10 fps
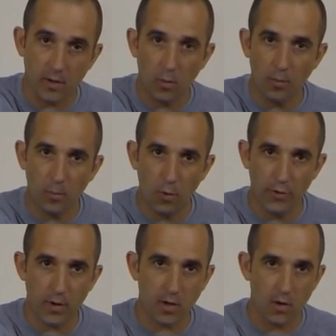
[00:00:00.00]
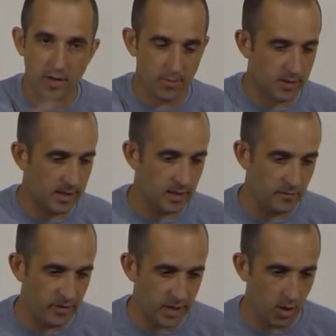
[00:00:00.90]
and we'll do a close-up at the end of the
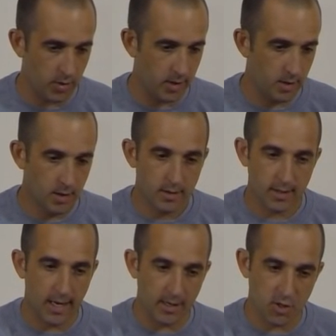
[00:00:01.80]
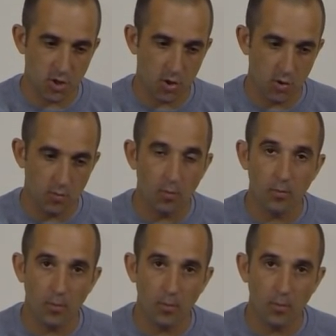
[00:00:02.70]
video to kind of show you